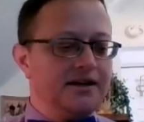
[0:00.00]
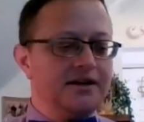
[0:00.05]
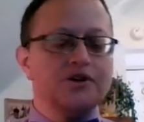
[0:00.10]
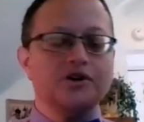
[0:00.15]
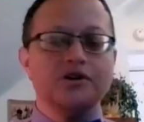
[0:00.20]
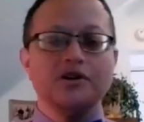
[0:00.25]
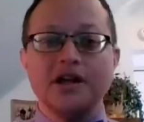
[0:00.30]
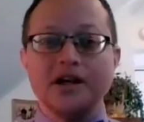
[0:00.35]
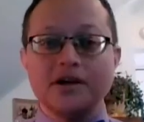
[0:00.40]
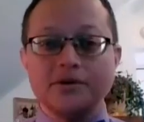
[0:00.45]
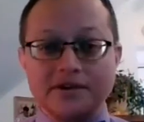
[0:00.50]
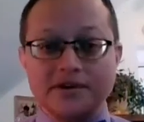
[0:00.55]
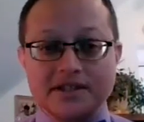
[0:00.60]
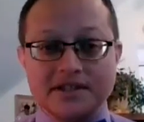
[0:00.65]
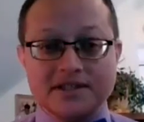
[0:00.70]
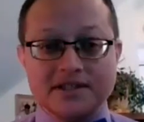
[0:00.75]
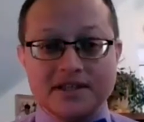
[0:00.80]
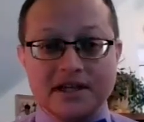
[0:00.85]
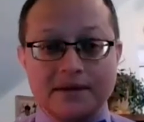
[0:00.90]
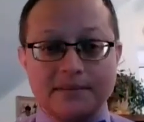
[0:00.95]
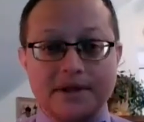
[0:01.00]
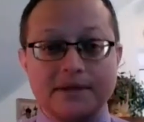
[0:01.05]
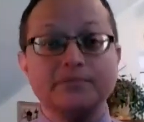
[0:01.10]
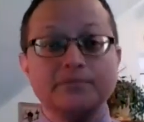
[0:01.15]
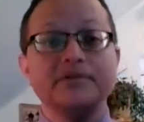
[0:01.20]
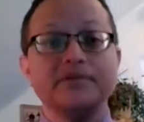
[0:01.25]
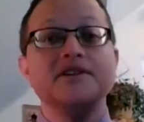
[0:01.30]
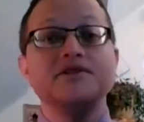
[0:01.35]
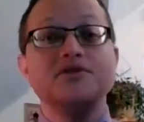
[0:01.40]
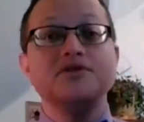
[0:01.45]
good luck with the assignment.
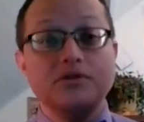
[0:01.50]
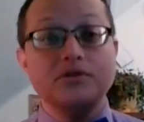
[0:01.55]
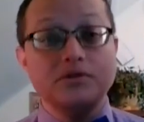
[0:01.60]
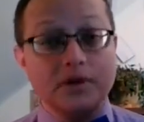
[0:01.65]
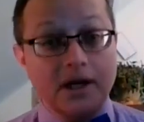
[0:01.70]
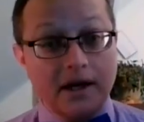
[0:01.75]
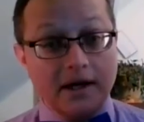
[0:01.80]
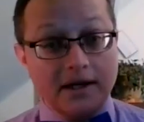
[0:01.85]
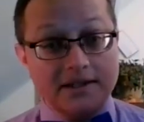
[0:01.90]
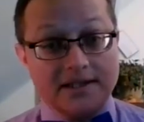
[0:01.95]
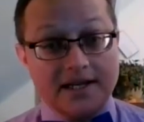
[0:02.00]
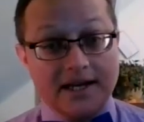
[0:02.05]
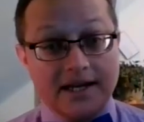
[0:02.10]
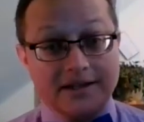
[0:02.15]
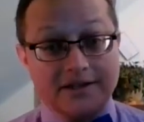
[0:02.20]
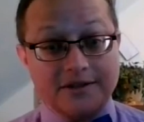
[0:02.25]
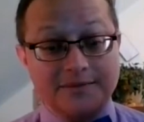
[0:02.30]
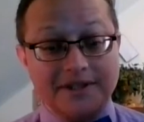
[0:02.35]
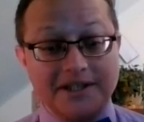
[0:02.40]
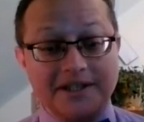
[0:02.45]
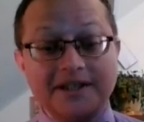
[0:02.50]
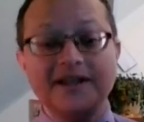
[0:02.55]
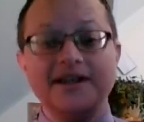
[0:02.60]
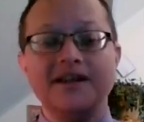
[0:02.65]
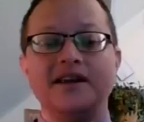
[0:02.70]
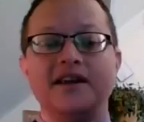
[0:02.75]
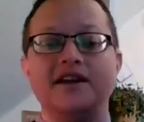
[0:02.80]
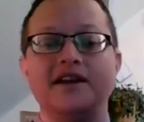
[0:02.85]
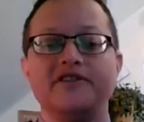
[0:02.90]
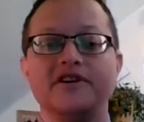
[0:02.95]
Please do contact me
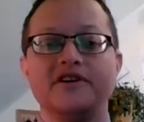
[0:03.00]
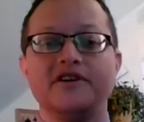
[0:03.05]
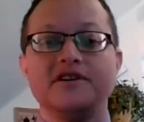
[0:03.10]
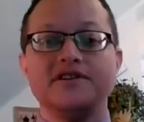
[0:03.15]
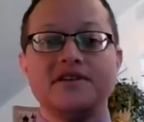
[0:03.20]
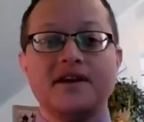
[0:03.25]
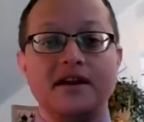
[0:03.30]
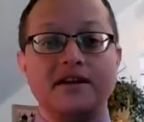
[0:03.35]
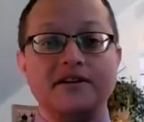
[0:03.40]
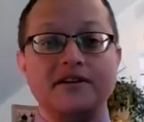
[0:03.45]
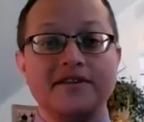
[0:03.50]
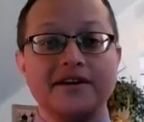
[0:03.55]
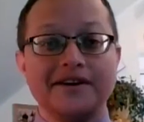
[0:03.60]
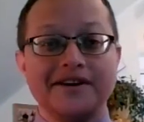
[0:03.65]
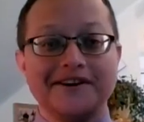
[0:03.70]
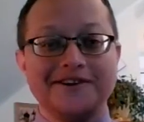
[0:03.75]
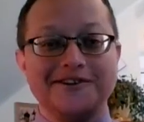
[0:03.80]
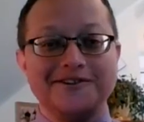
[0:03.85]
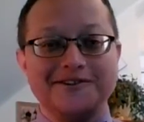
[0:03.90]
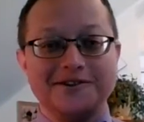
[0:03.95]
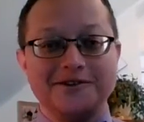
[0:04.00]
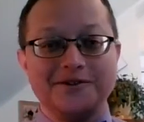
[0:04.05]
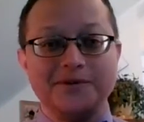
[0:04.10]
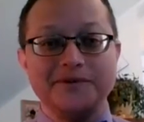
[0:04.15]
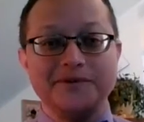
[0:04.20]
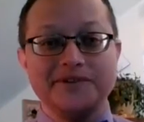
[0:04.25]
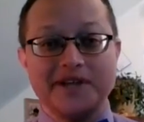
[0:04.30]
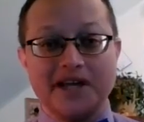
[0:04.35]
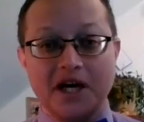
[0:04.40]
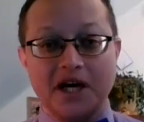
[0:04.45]
if there is anything I can do
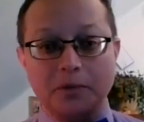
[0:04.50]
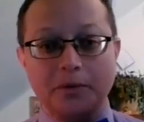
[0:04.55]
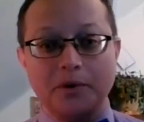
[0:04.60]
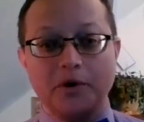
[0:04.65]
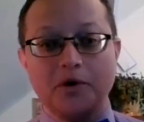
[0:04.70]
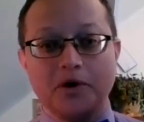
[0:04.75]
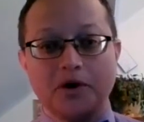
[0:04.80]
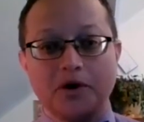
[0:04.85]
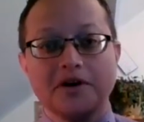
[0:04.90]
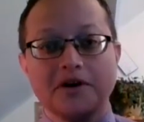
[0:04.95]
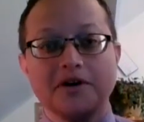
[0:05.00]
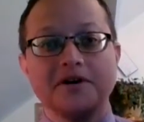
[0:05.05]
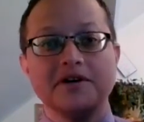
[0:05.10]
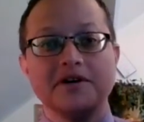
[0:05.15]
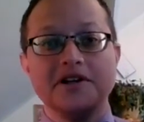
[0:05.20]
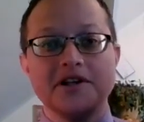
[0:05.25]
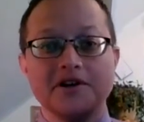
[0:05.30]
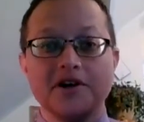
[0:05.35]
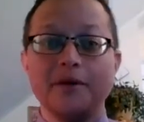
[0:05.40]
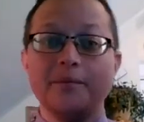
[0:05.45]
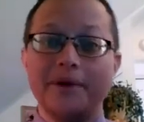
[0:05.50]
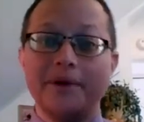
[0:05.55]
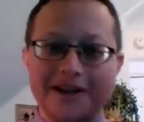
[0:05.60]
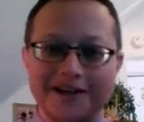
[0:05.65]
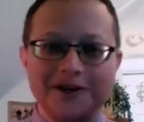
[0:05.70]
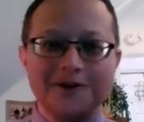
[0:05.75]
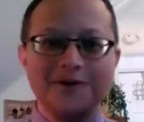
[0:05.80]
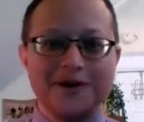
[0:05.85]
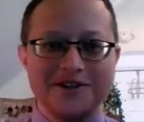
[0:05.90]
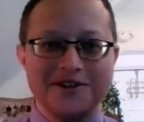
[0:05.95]
to help or clear up
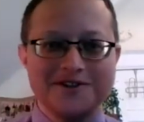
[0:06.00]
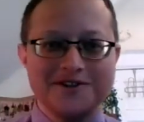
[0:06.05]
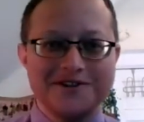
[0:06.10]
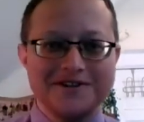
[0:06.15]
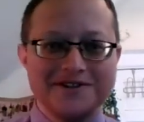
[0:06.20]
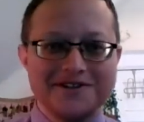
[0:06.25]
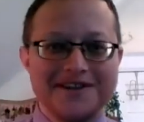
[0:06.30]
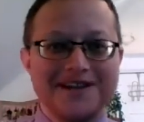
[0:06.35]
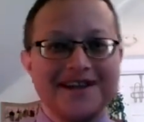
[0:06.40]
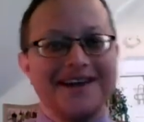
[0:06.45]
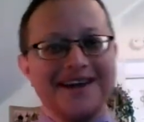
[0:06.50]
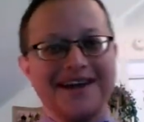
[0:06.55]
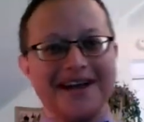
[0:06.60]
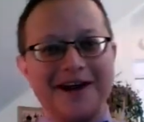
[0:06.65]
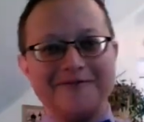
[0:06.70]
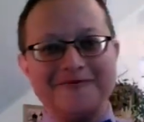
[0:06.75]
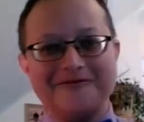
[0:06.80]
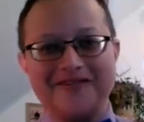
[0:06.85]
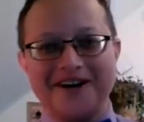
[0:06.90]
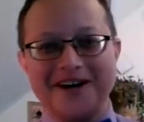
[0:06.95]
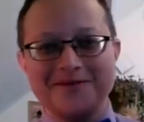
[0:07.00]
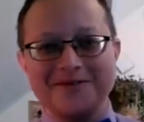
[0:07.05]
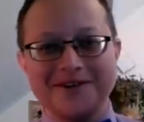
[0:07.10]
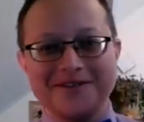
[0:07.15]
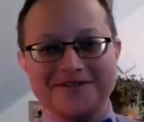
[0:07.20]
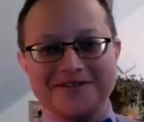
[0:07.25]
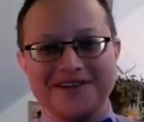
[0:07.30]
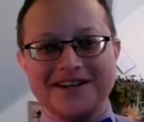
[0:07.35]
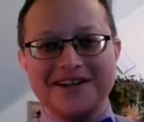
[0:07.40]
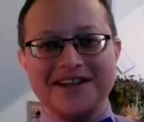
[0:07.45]
any questions. Have fun
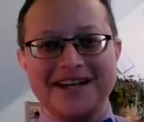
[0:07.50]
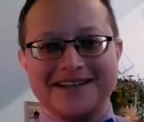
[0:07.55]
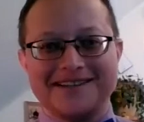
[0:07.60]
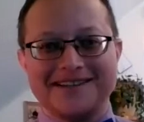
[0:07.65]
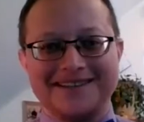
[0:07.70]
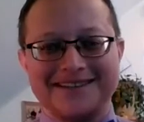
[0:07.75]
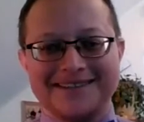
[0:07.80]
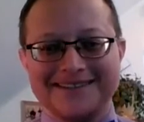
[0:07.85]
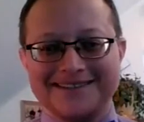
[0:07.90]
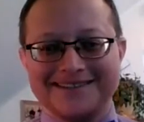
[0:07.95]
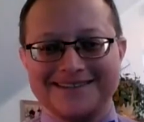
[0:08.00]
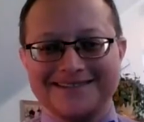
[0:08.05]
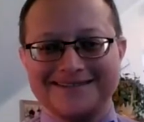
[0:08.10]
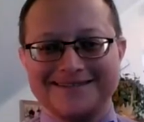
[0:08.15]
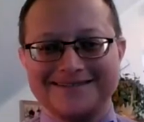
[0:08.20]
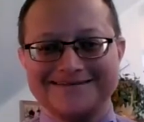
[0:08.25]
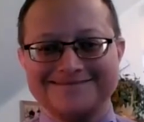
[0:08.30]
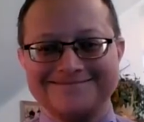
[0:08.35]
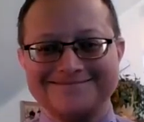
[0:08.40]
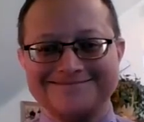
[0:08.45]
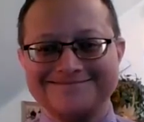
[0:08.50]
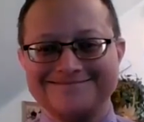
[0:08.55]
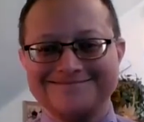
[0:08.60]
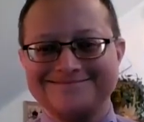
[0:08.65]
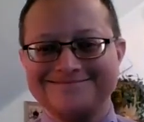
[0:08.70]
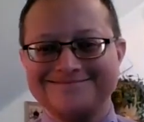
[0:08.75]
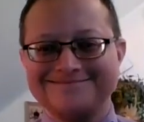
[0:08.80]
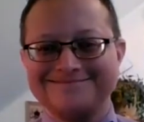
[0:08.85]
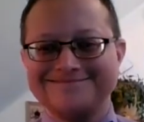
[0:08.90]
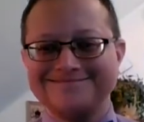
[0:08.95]
with collecting.
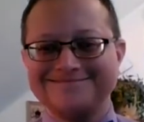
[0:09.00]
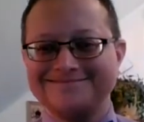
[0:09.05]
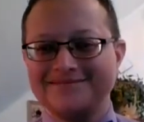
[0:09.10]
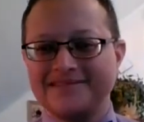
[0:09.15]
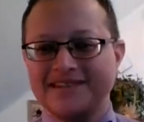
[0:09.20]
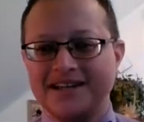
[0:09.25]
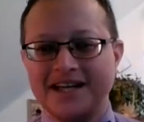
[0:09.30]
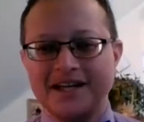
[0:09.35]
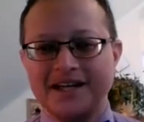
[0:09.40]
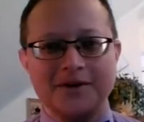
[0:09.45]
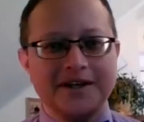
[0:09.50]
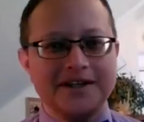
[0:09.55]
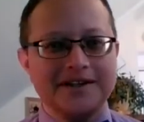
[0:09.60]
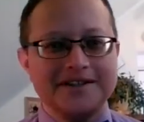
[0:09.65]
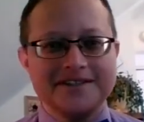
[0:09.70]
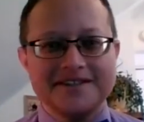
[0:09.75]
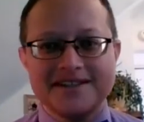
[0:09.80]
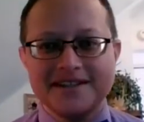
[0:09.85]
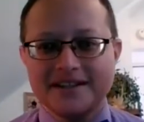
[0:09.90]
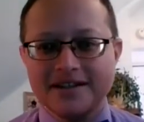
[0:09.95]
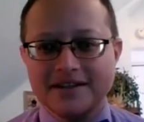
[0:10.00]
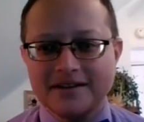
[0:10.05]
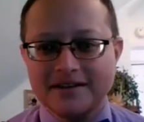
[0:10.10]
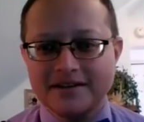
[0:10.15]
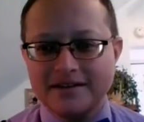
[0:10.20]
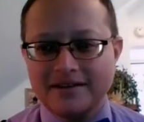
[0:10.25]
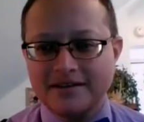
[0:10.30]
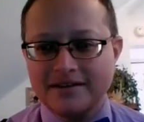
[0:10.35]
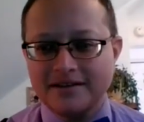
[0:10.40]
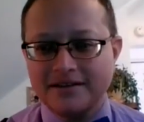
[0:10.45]
How do I end this thing?
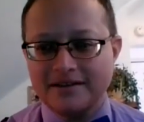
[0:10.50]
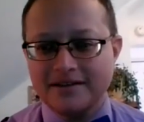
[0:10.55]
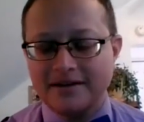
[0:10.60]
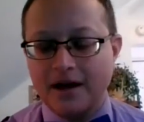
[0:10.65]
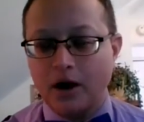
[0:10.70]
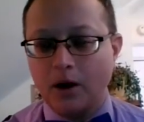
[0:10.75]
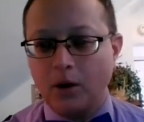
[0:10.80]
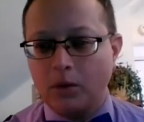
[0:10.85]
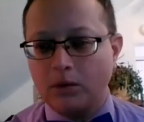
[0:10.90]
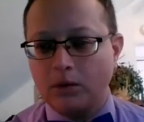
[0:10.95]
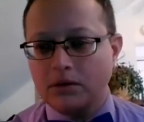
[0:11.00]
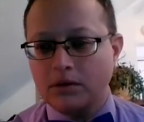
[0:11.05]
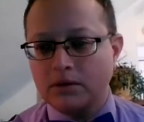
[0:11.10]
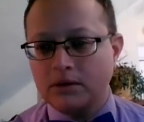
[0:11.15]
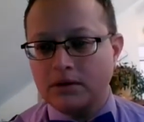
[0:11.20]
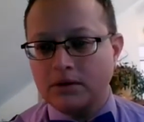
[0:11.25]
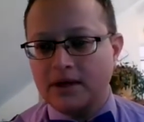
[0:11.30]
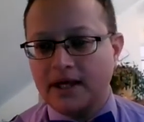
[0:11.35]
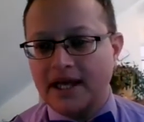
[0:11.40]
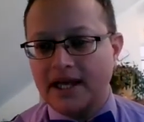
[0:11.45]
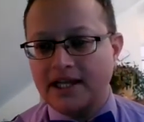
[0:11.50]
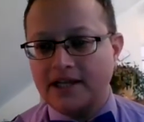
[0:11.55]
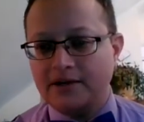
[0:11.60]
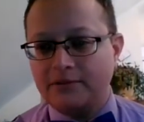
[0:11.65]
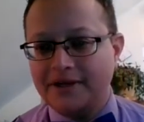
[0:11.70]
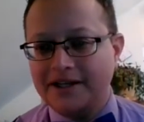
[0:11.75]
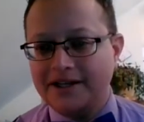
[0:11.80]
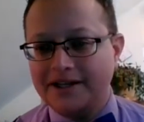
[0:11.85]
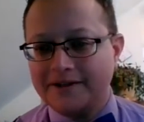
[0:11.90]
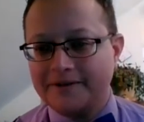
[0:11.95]
Oh, end
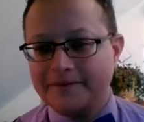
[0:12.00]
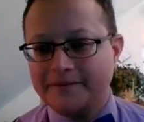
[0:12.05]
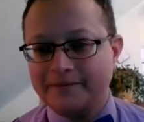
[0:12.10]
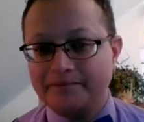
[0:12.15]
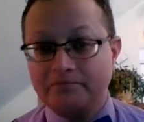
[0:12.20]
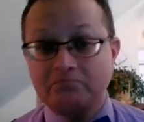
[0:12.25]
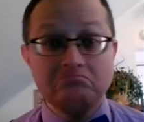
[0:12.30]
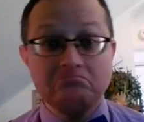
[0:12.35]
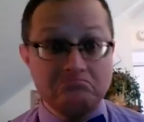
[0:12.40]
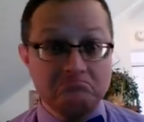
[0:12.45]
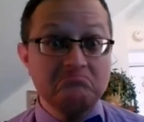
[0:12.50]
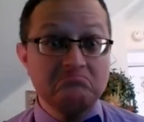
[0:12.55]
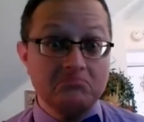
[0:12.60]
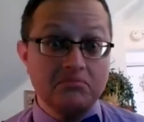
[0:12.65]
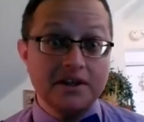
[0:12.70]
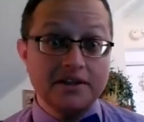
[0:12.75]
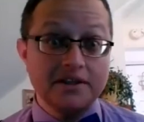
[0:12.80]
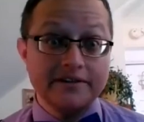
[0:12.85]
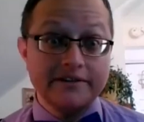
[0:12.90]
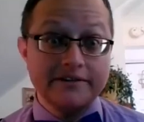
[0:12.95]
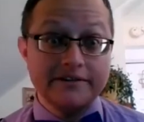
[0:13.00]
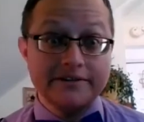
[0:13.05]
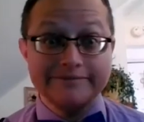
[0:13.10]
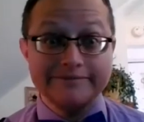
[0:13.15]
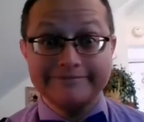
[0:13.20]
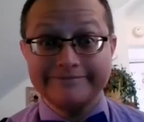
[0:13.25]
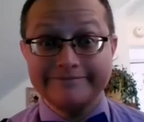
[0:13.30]
meeting. Makes sense.